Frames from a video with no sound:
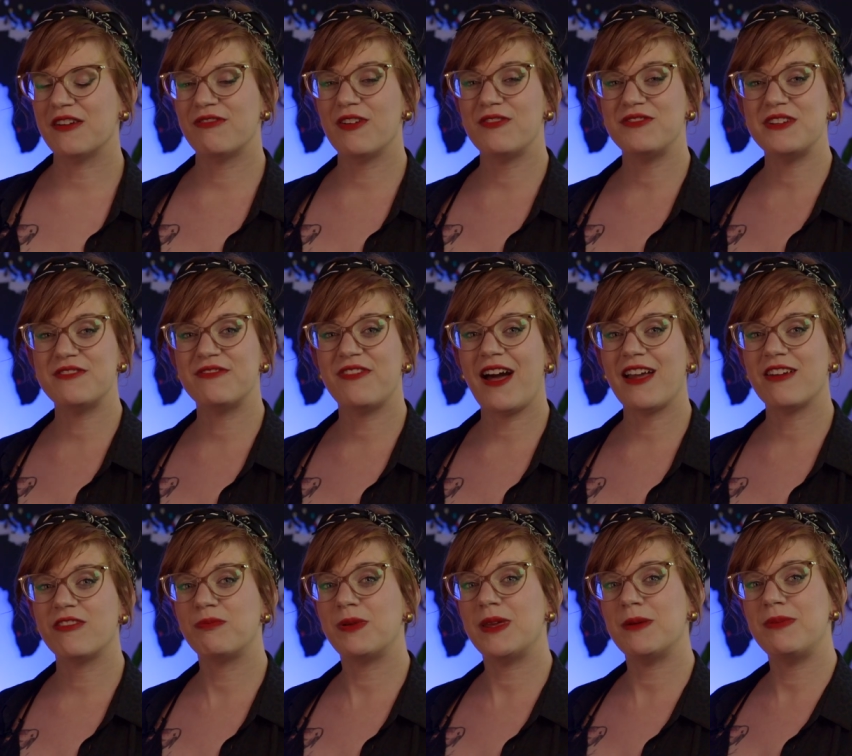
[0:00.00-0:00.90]

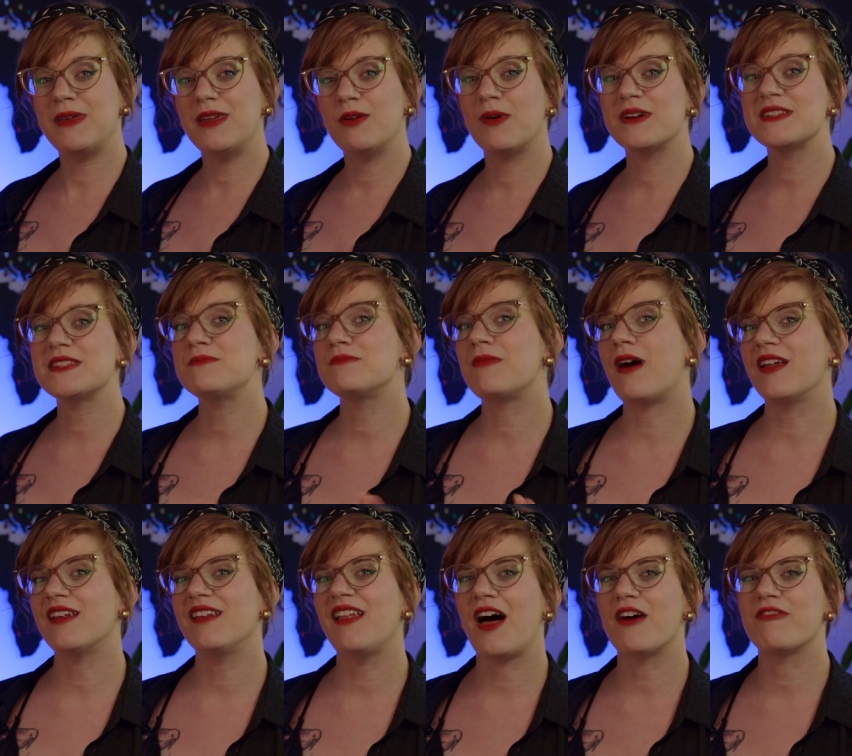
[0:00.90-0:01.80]
55 PB was a
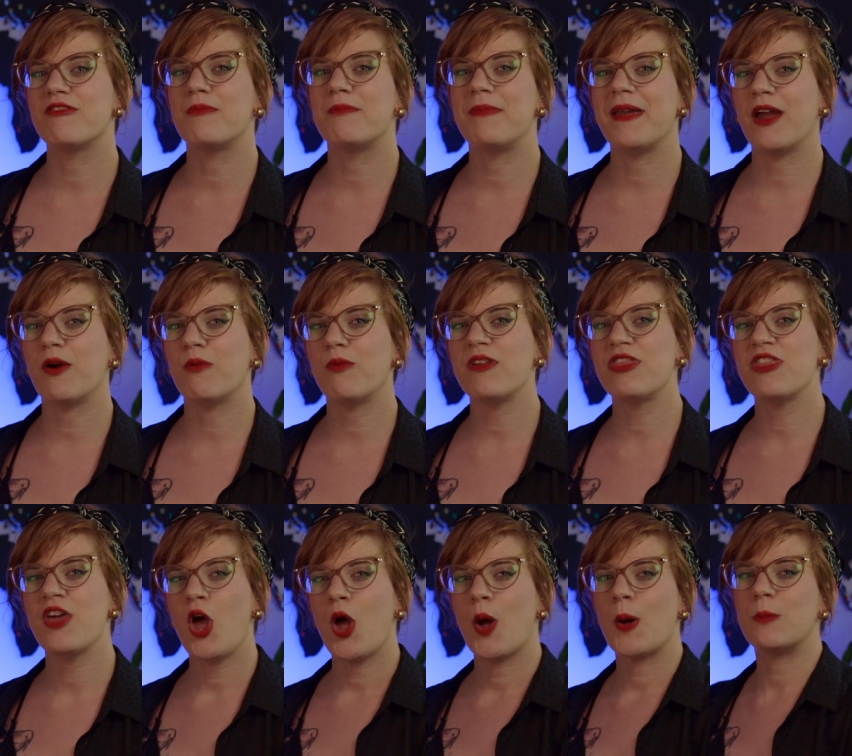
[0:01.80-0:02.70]
model of a bear
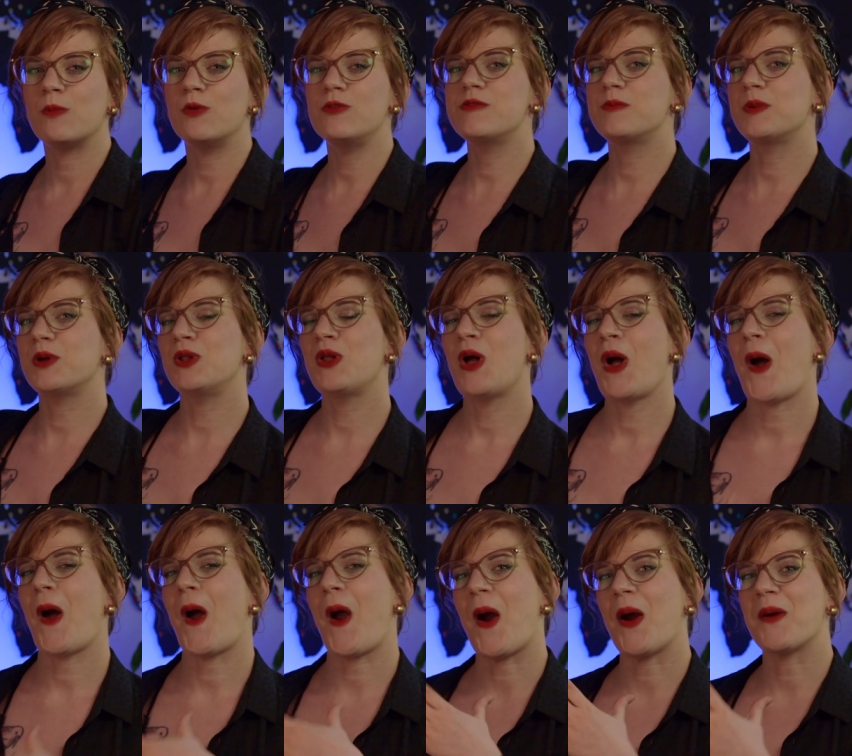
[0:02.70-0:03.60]
with movable
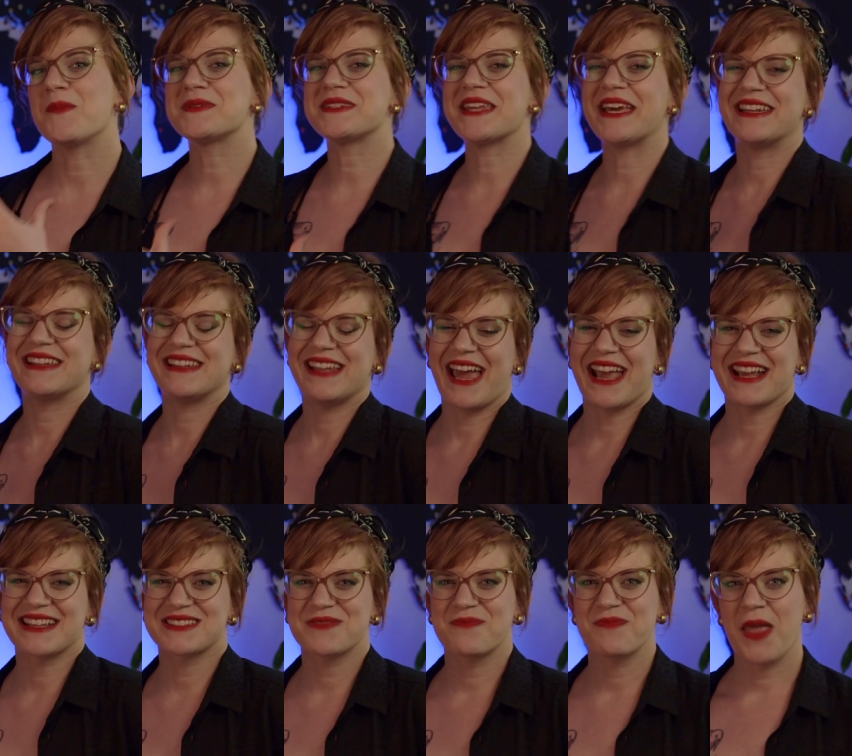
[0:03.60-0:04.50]
arms and
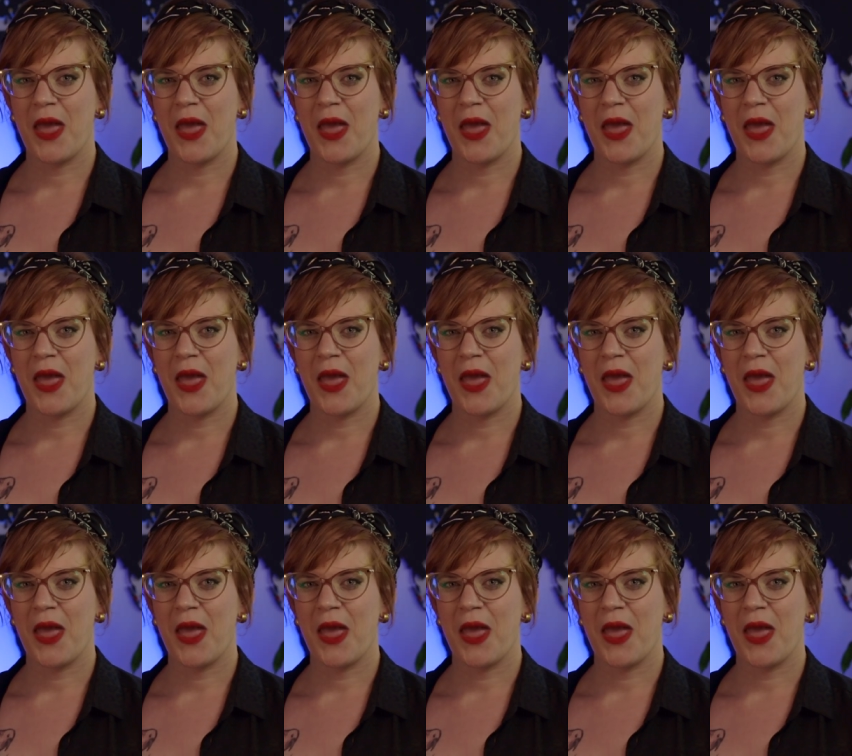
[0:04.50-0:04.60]
legs.